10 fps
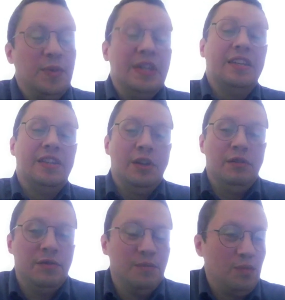Speaking
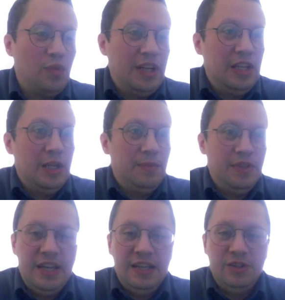of breaking up
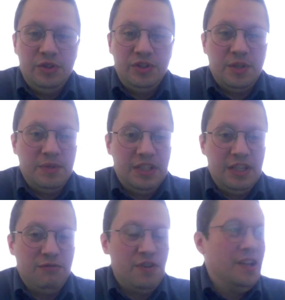the day and doing something
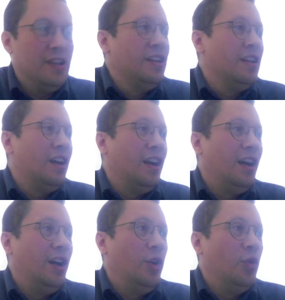different,
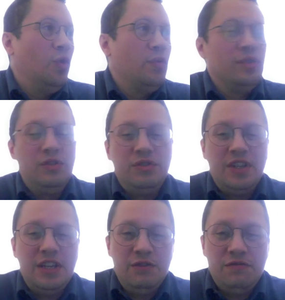what would you
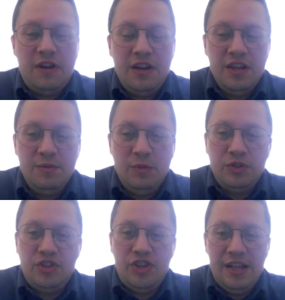say you find
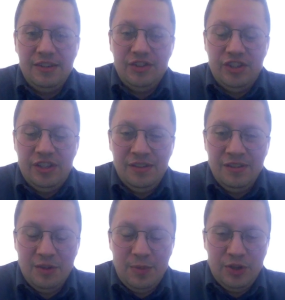most challenging
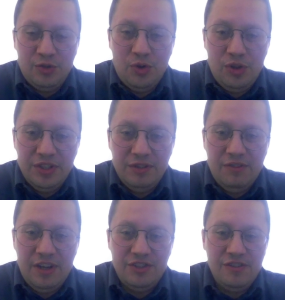about your role as
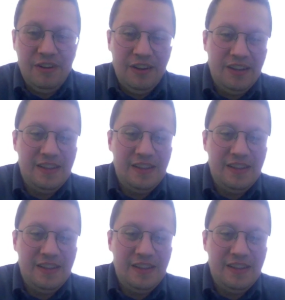advisor?